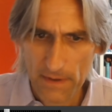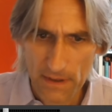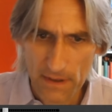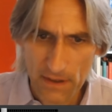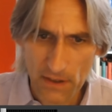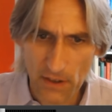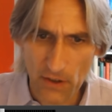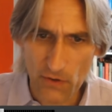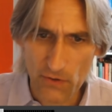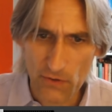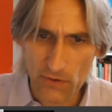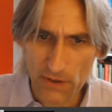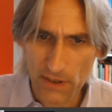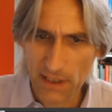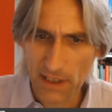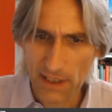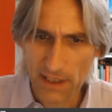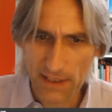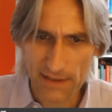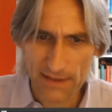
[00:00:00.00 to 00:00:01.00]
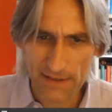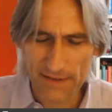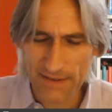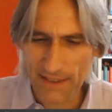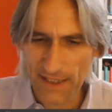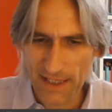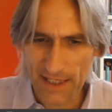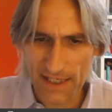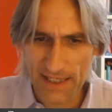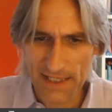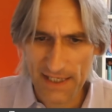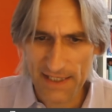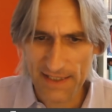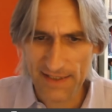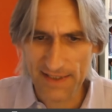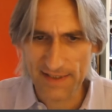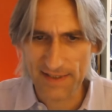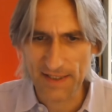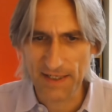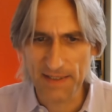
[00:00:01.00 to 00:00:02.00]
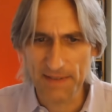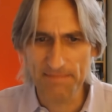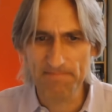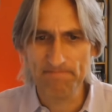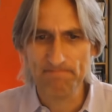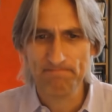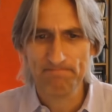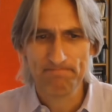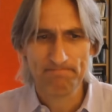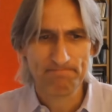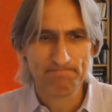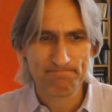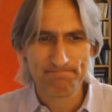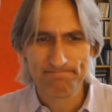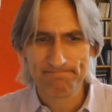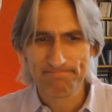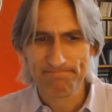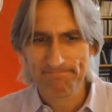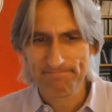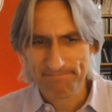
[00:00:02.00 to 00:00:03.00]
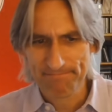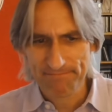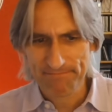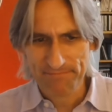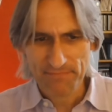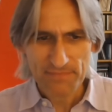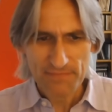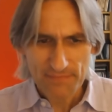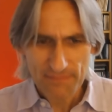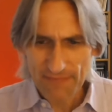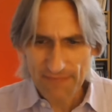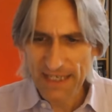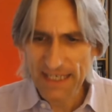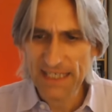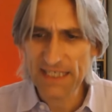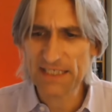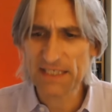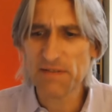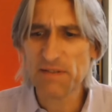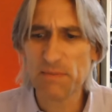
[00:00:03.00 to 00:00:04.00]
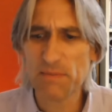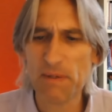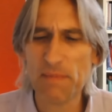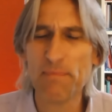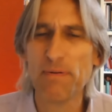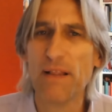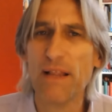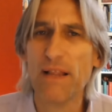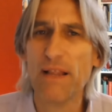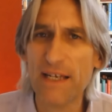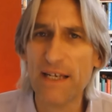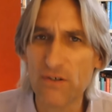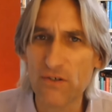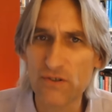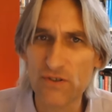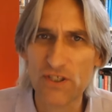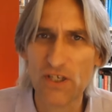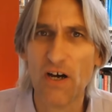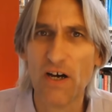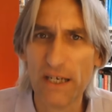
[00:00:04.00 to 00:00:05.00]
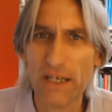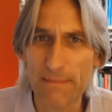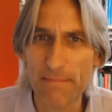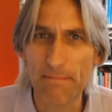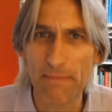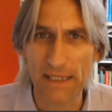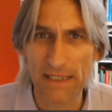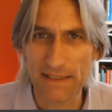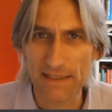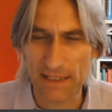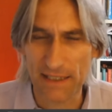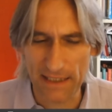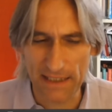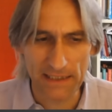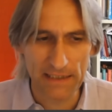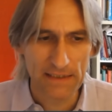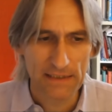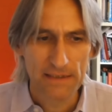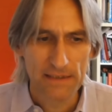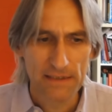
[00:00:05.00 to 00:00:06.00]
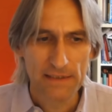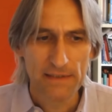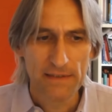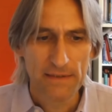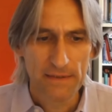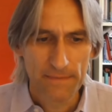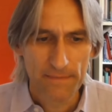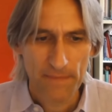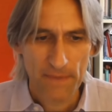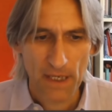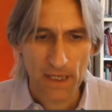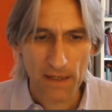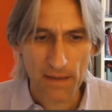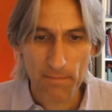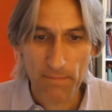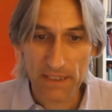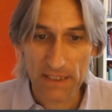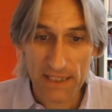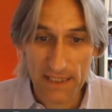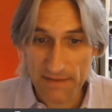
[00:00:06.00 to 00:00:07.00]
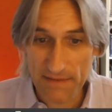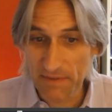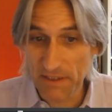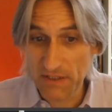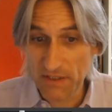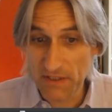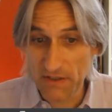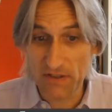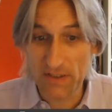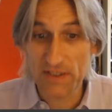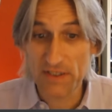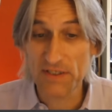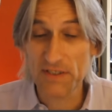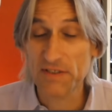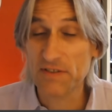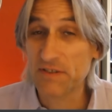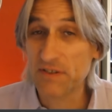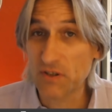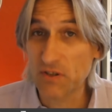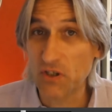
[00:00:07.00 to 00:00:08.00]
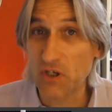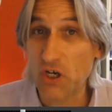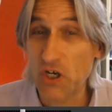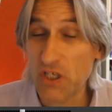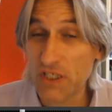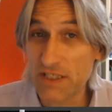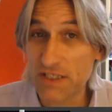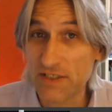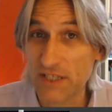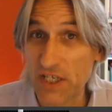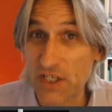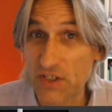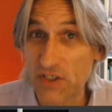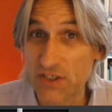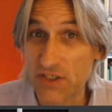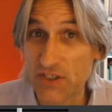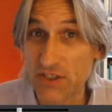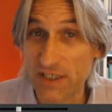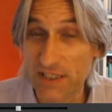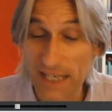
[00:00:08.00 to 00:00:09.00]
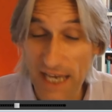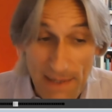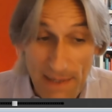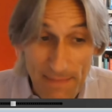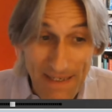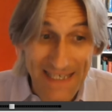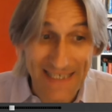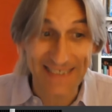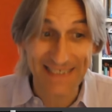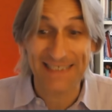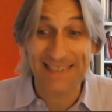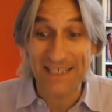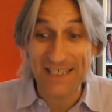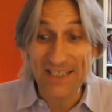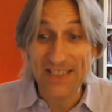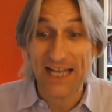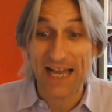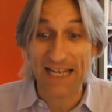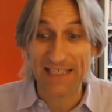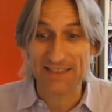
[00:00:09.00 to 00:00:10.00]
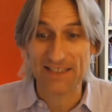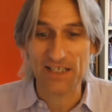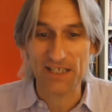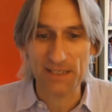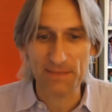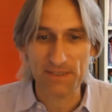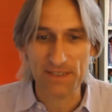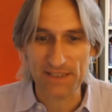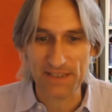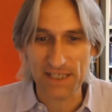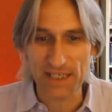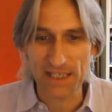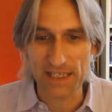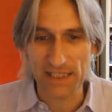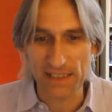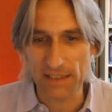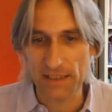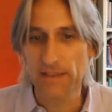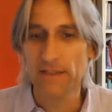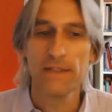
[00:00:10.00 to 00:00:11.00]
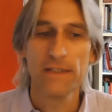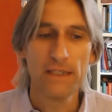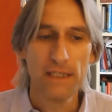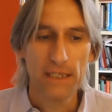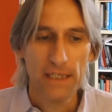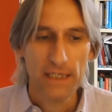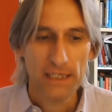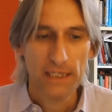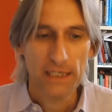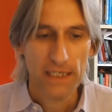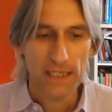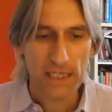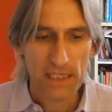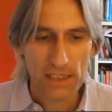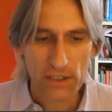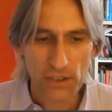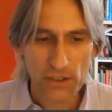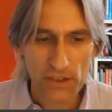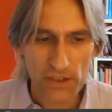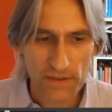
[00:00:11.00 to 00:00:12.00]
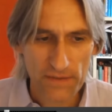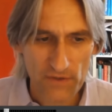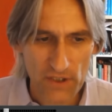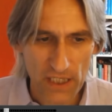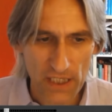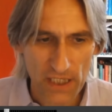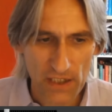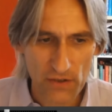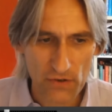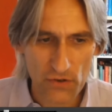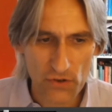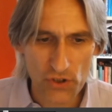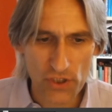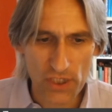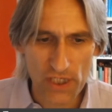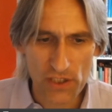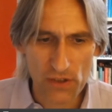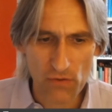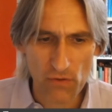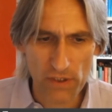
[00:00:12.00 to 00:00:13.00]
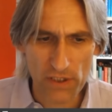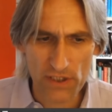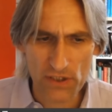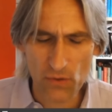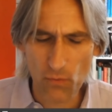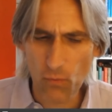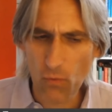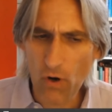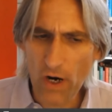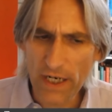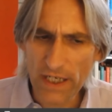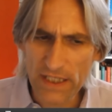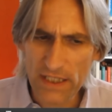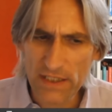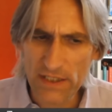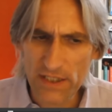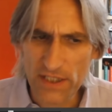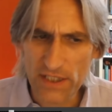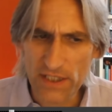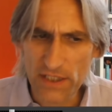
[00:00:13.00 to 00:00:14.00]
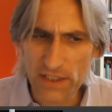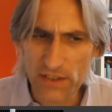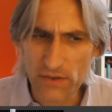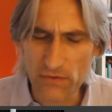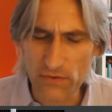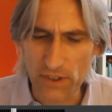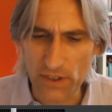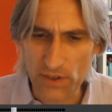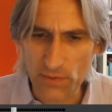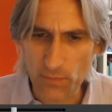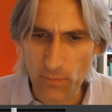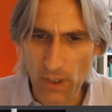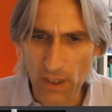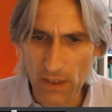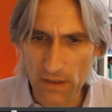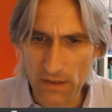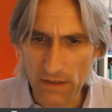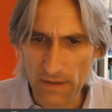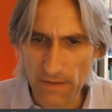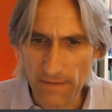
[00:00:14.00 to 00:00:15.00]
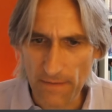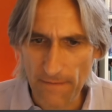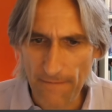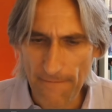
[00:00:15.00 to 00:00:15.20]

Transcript: you know, he he's um, he seemed to be playing on time basically. Uh, but he, you know, this is still early stages in the game. He still had time to think. He could have taken on g3, so why didn't he do this? Well,